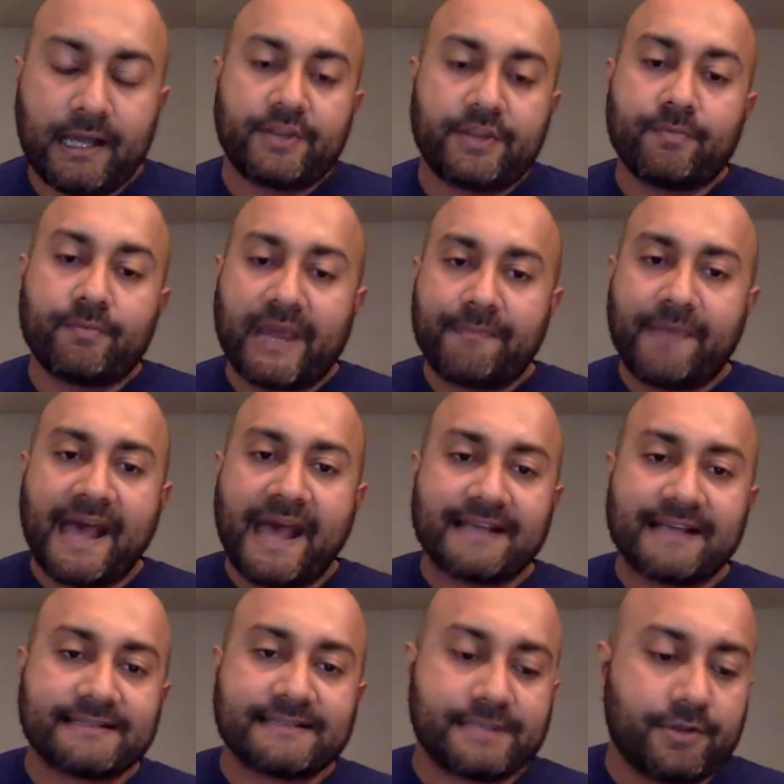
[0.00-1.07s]
You might
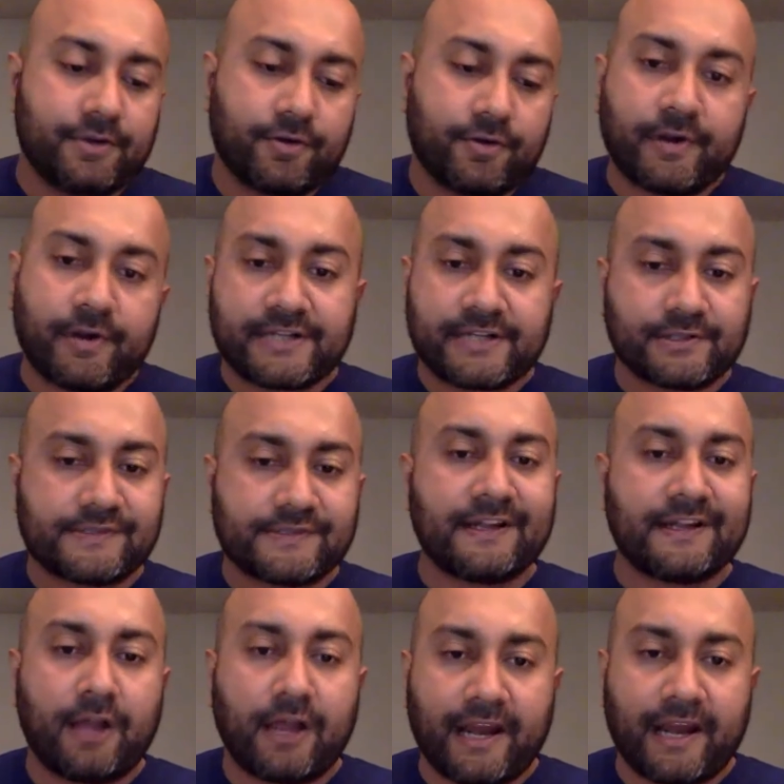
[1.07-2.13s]
pass your credentials to
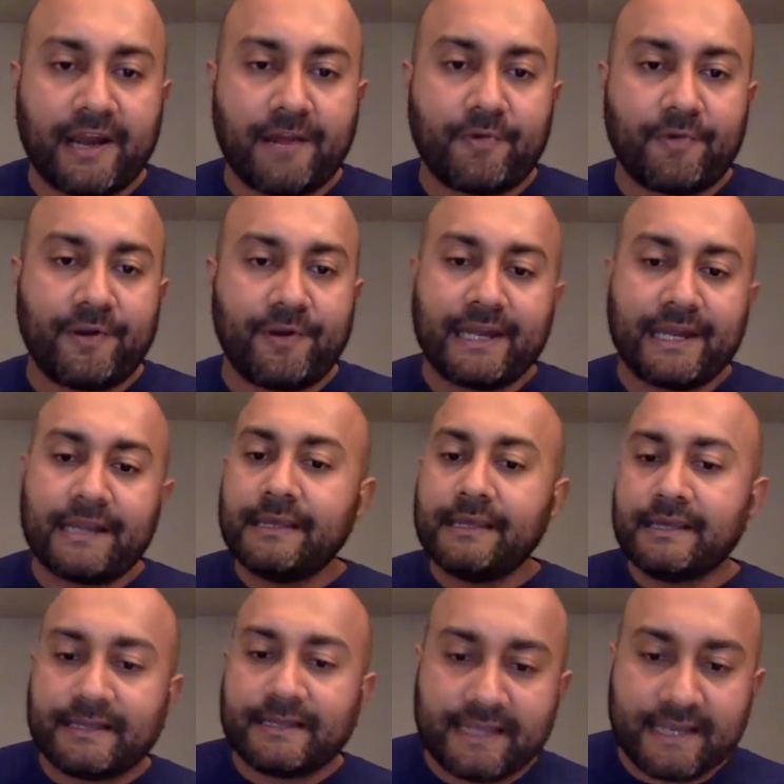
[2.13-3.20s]
that login endpoint,
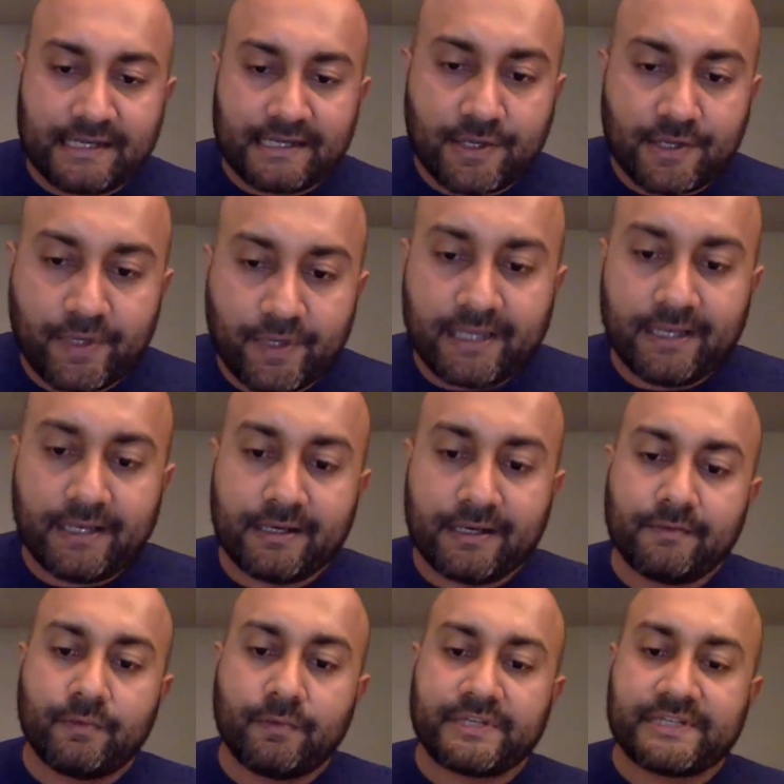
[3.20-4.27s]
get a
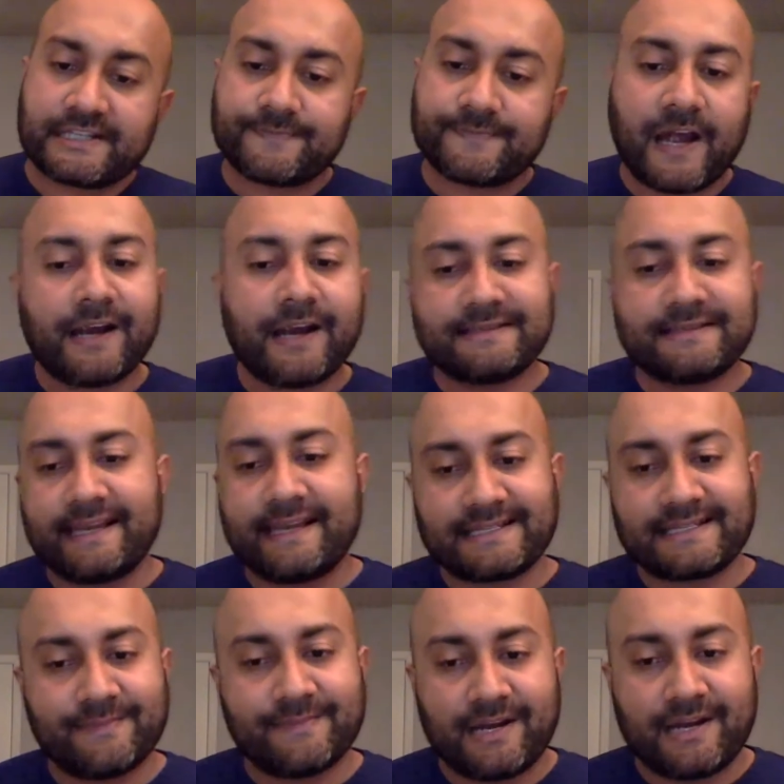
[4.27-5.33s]
token which expires at
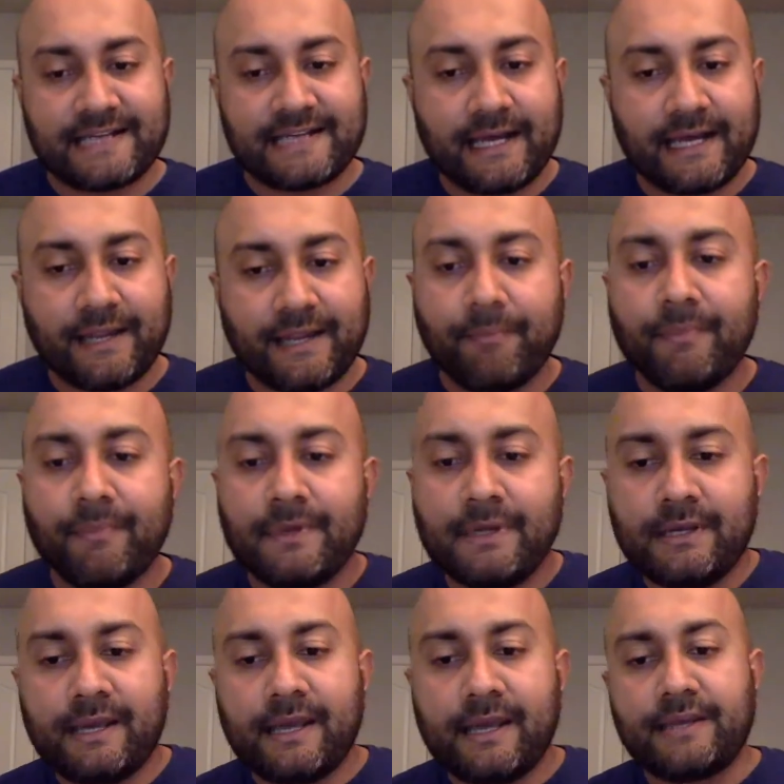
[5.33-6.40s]
X amount of time, and